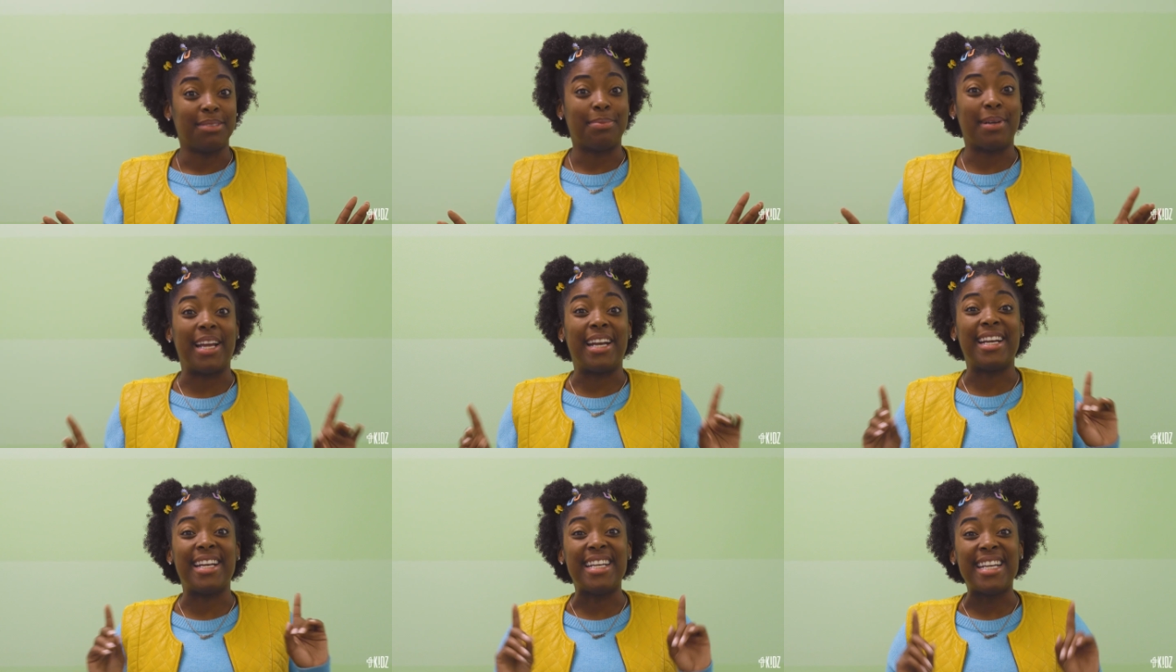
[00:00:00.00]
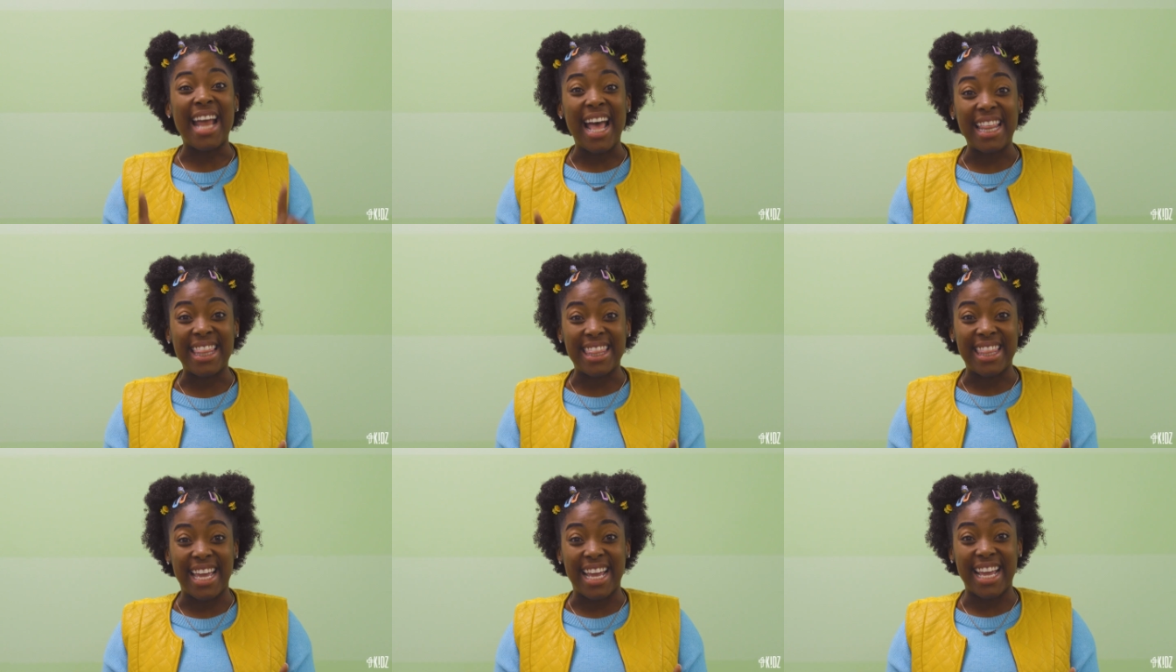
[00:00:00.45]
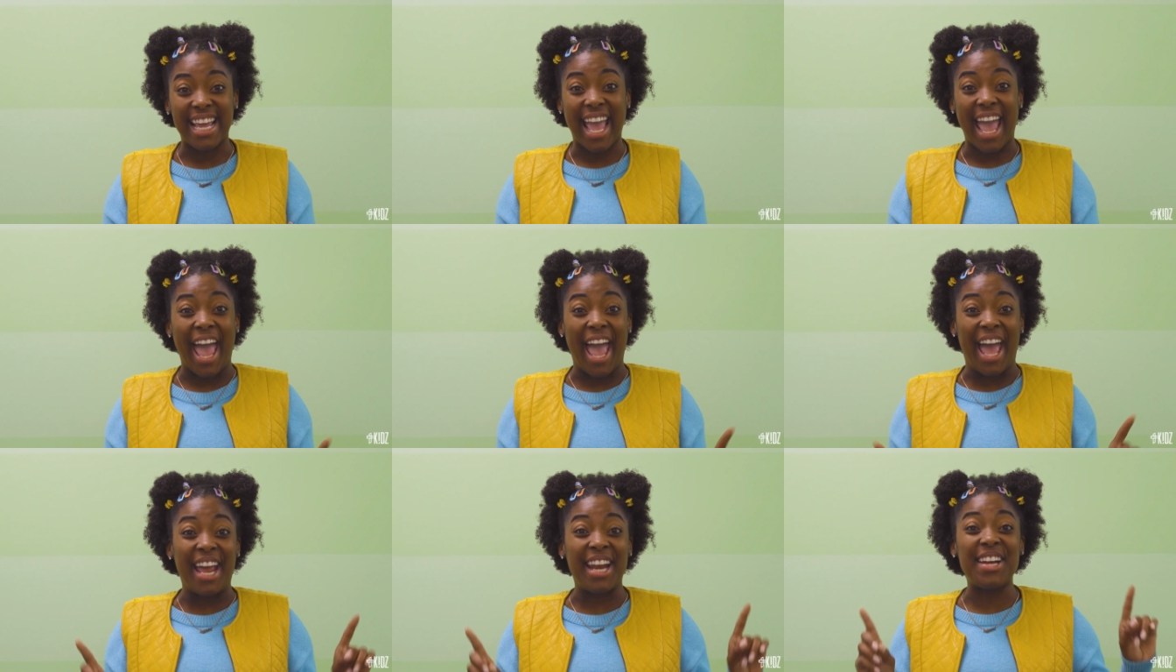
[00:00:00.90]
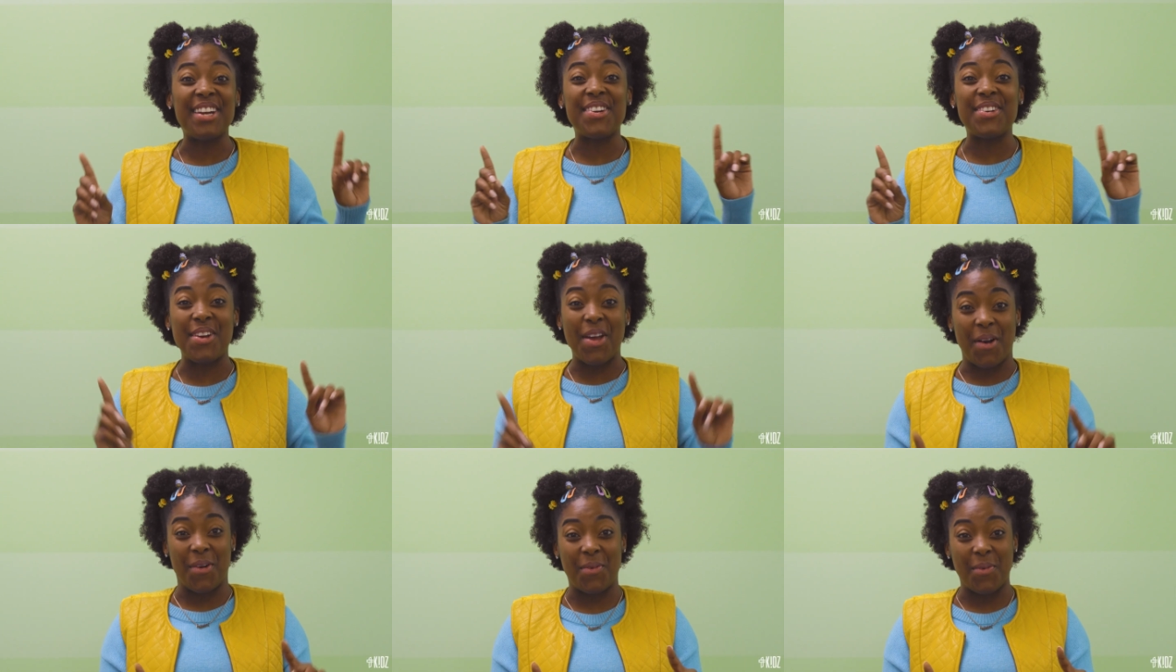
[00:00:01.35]
but nothing
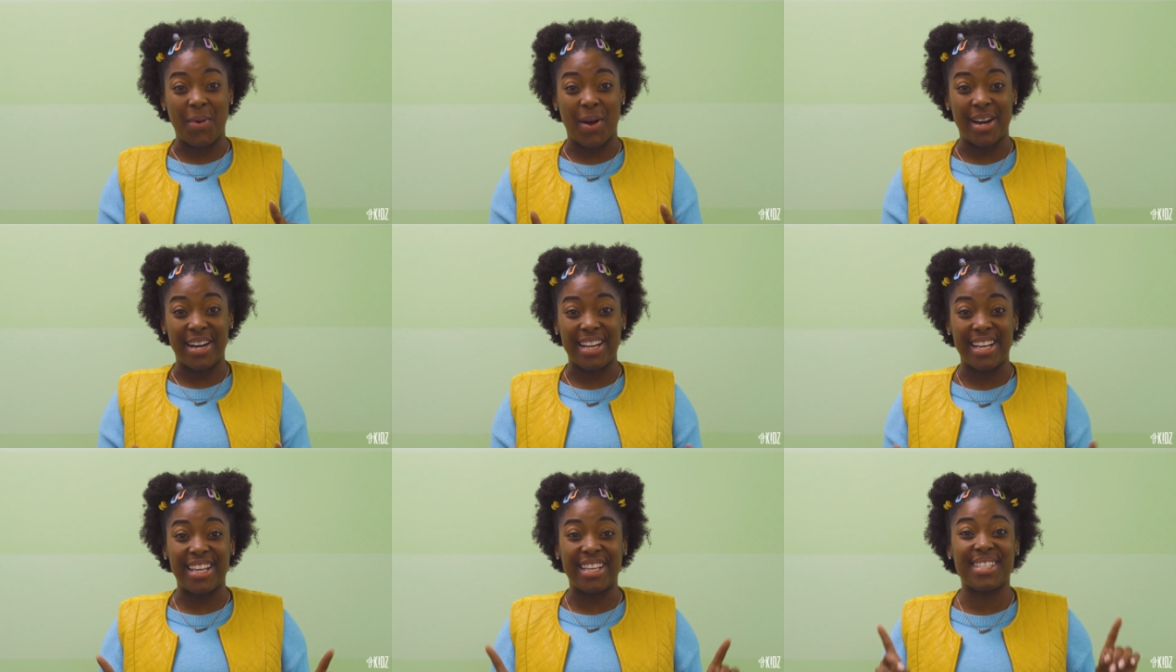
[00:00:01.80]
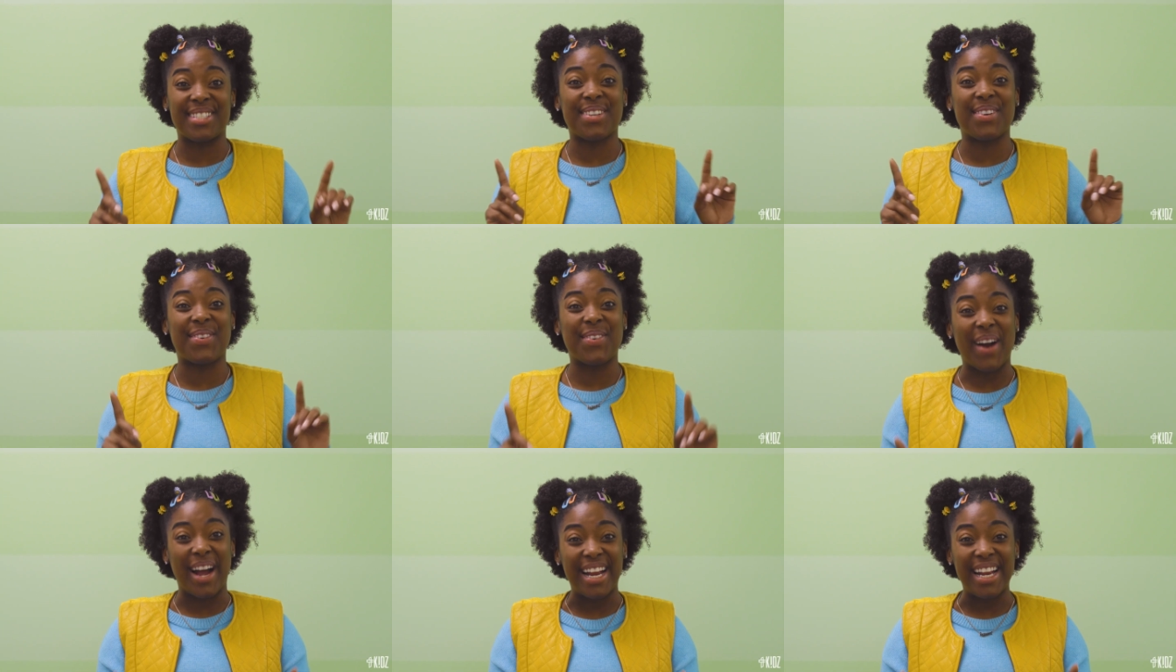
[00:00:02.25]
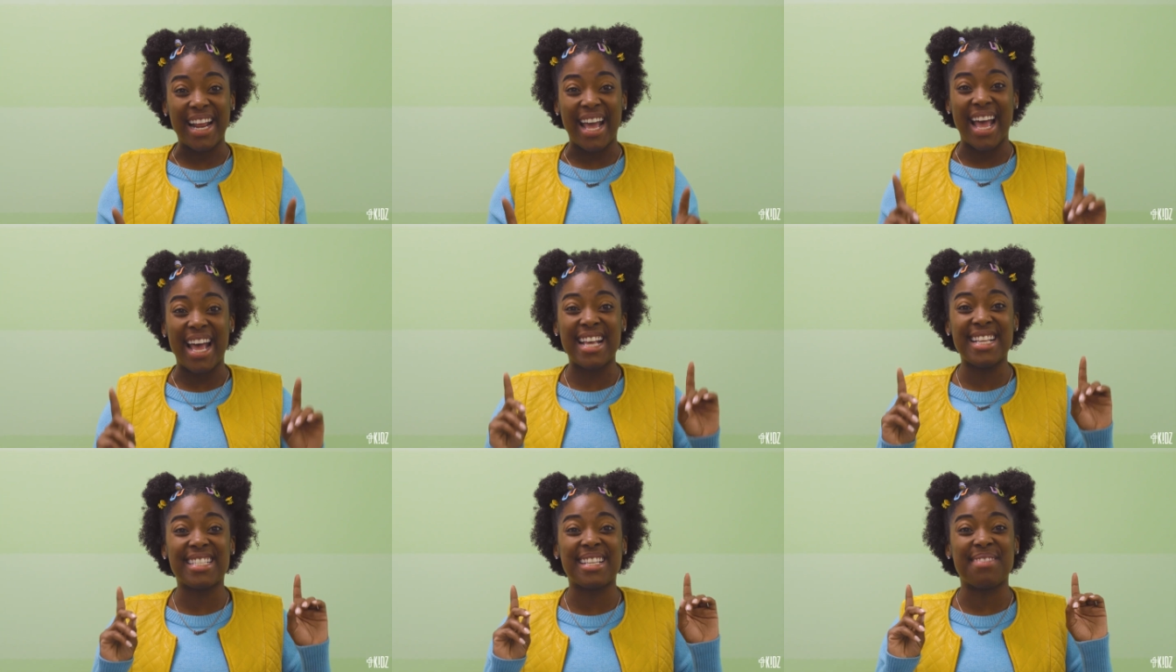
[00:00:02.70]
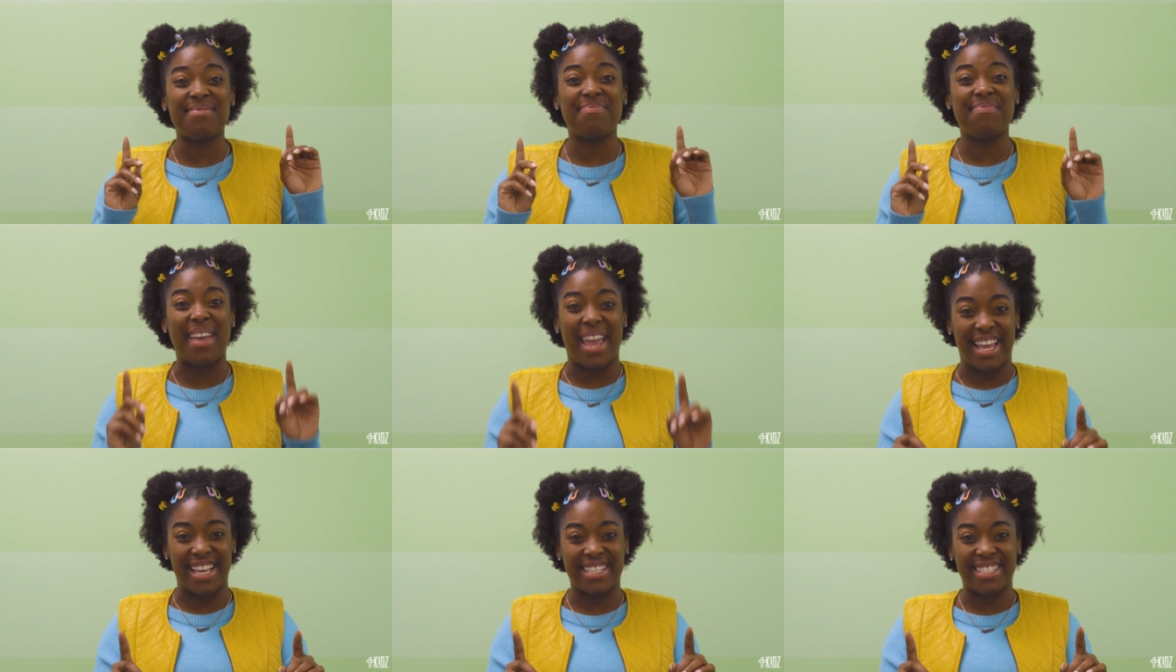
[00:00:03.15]
and no one is quite as
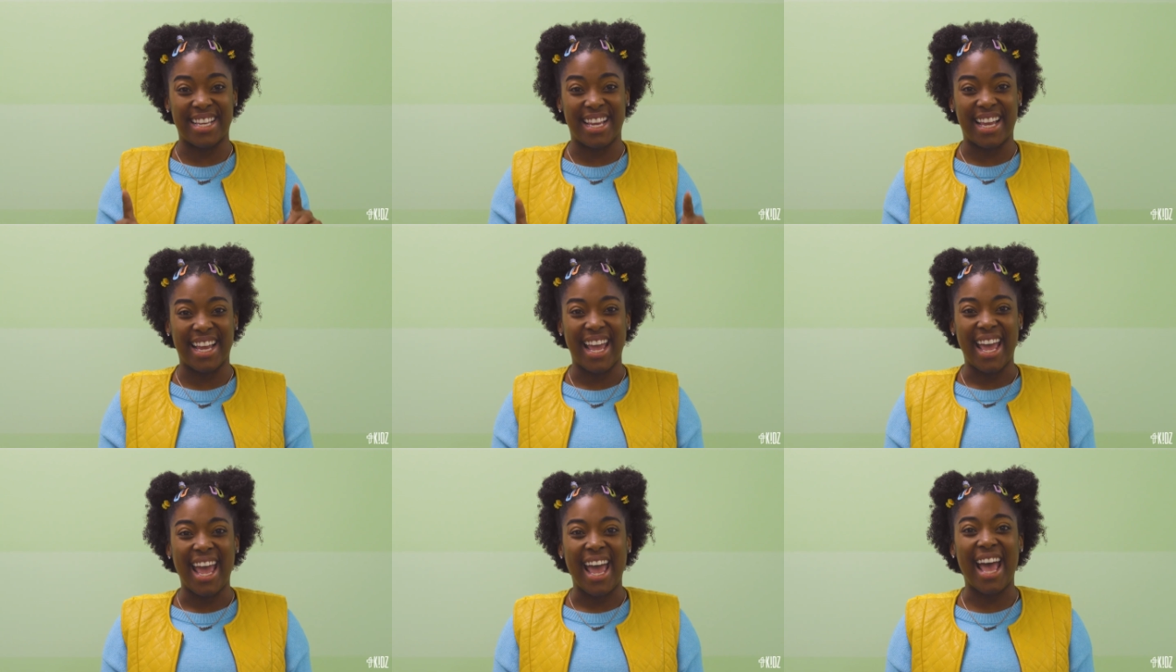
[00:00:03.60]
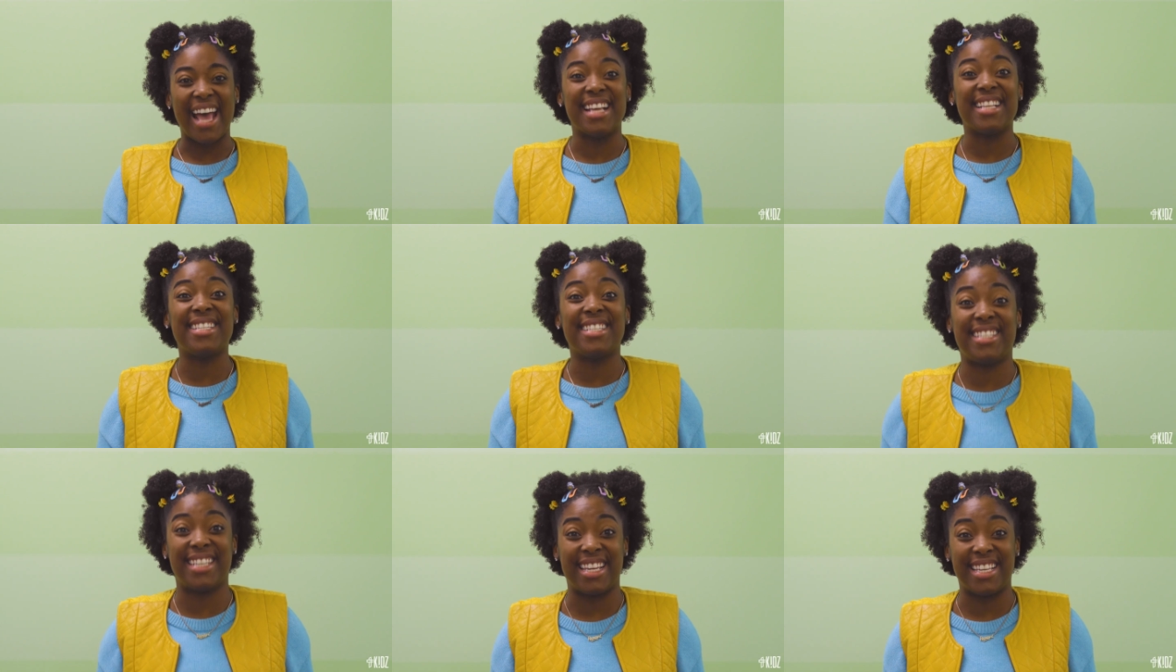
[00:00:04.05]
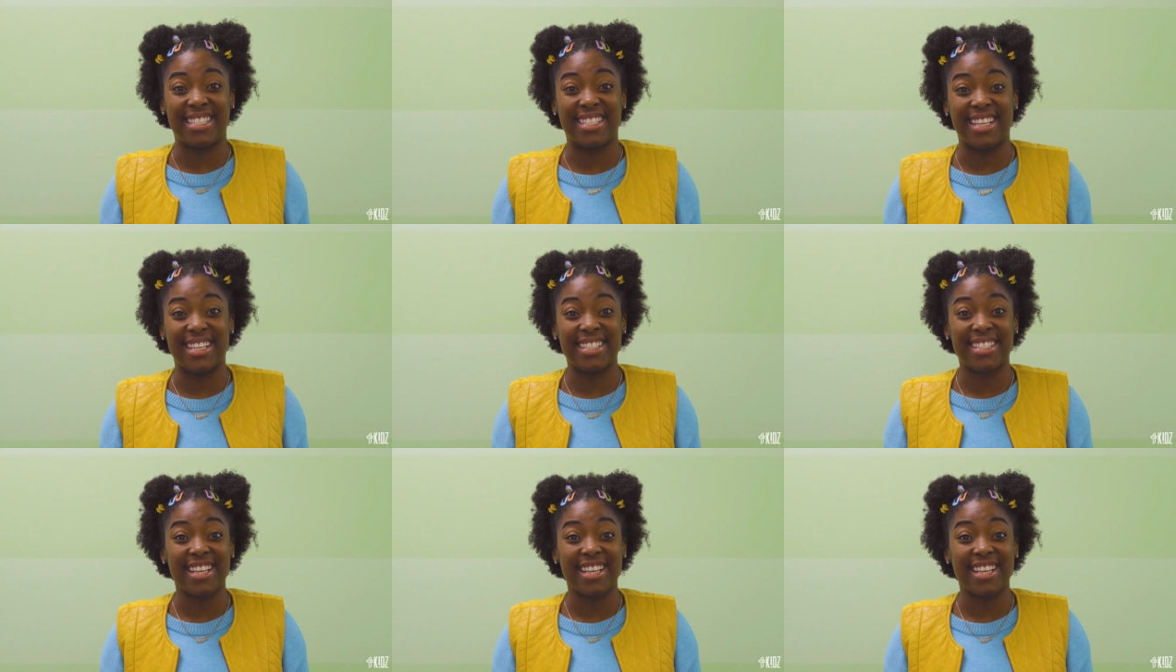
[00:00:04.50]
amazing as Jesus.